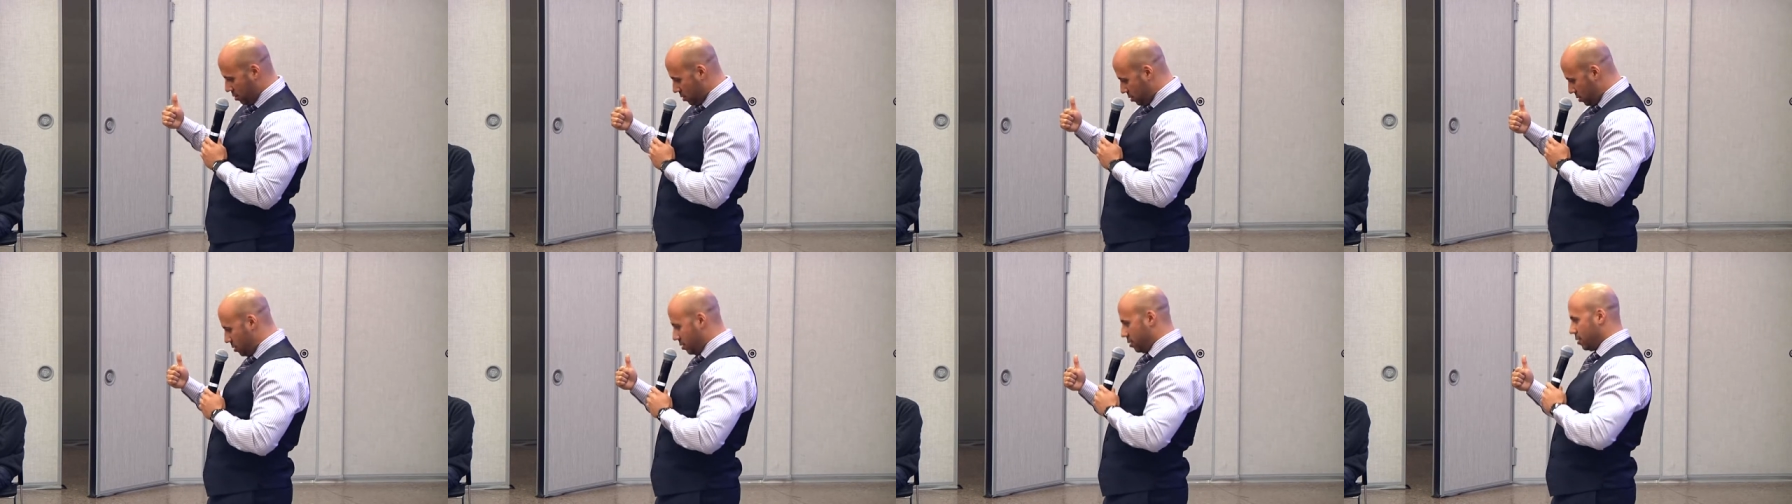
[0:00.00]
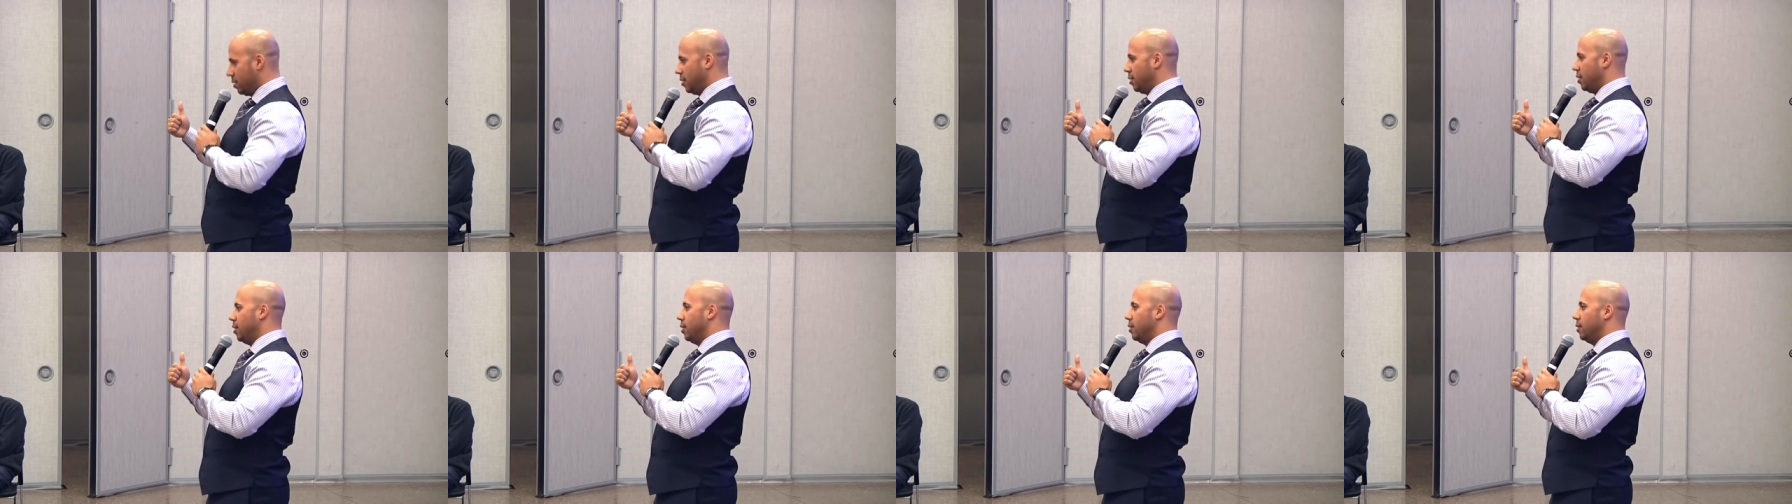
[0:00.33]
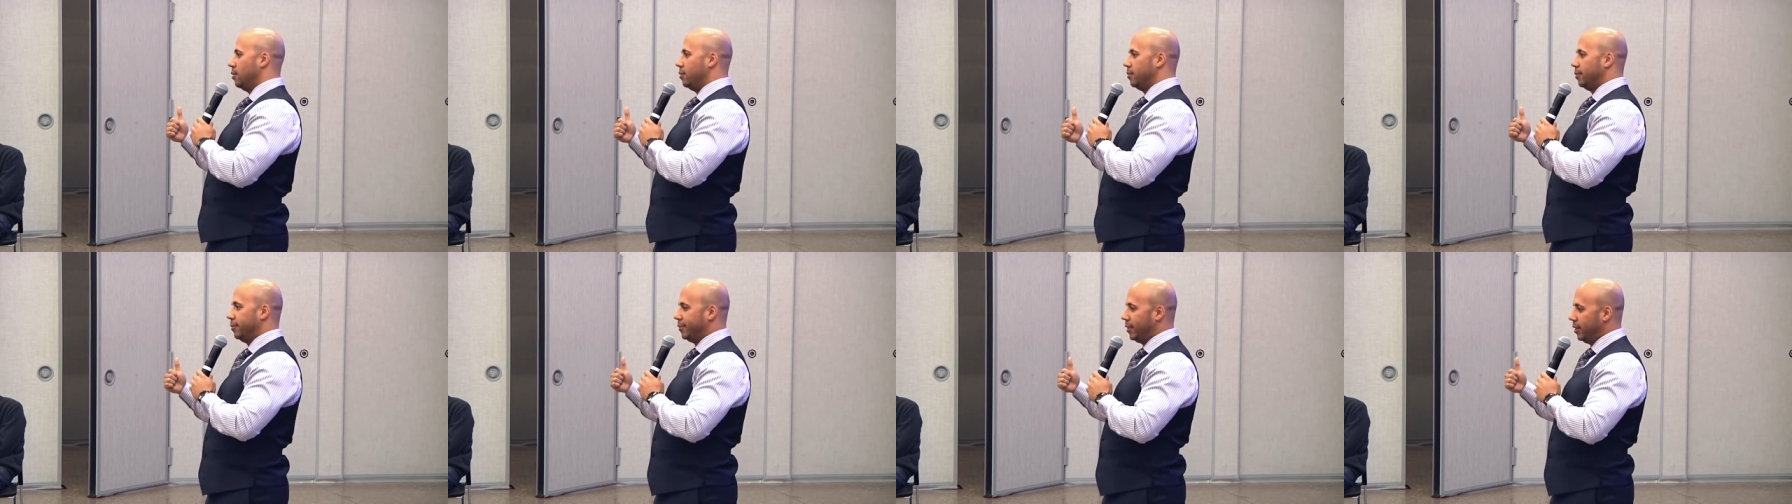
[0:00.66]
There's,
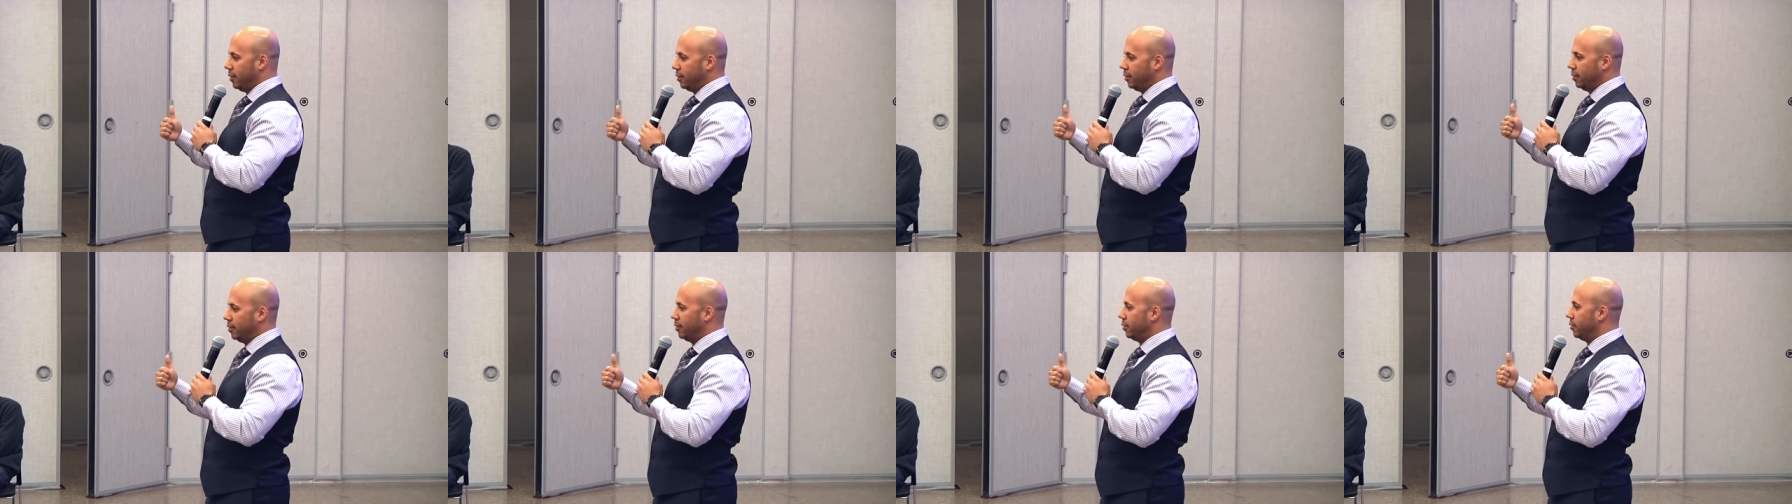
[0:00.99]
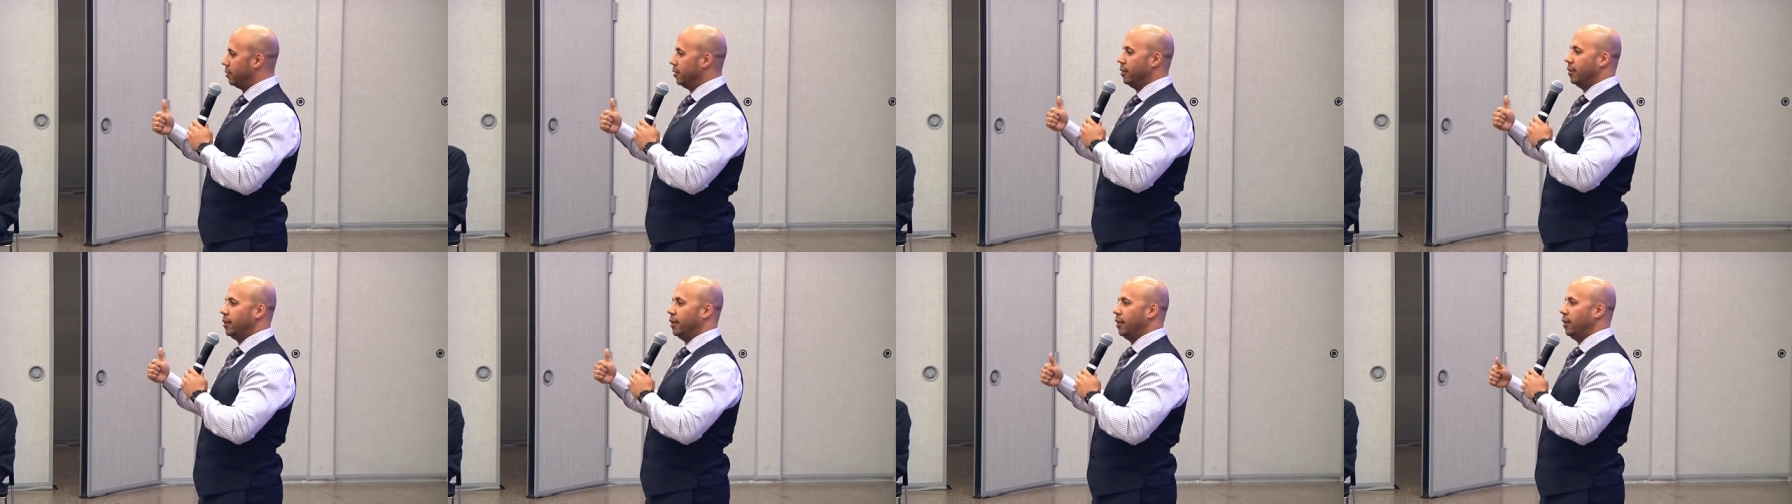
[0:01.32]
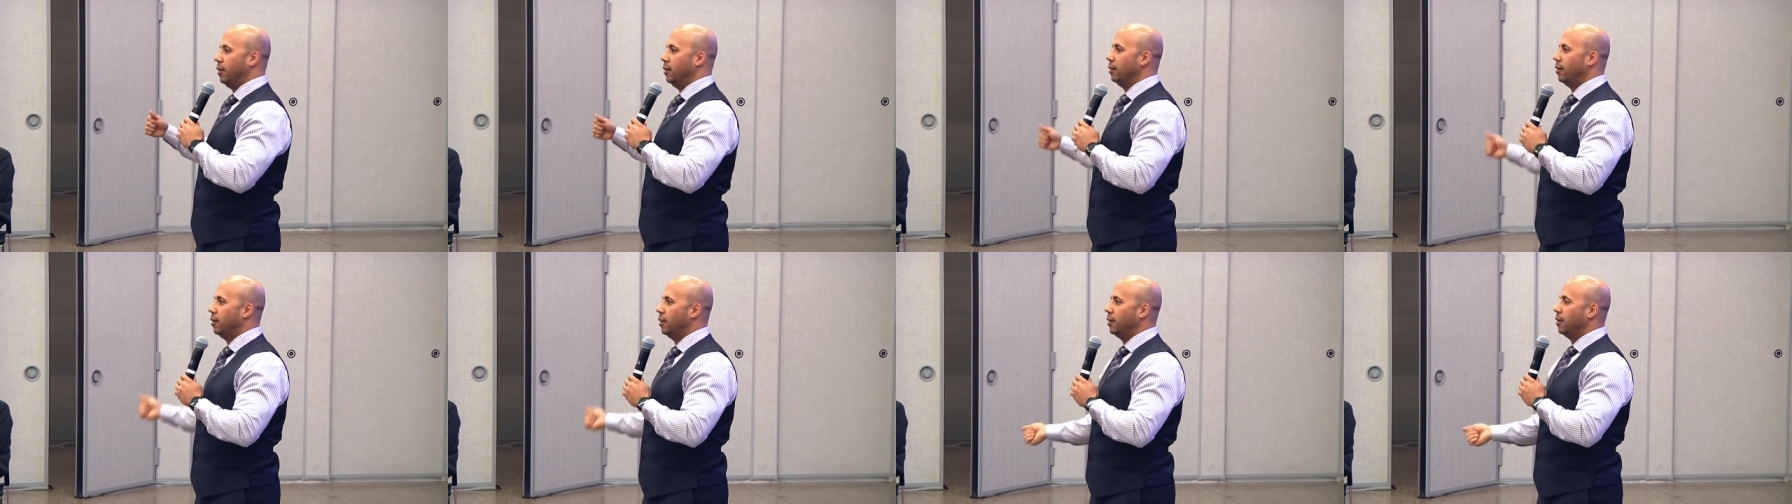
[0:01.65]
ah, damn, there's nothing to eat.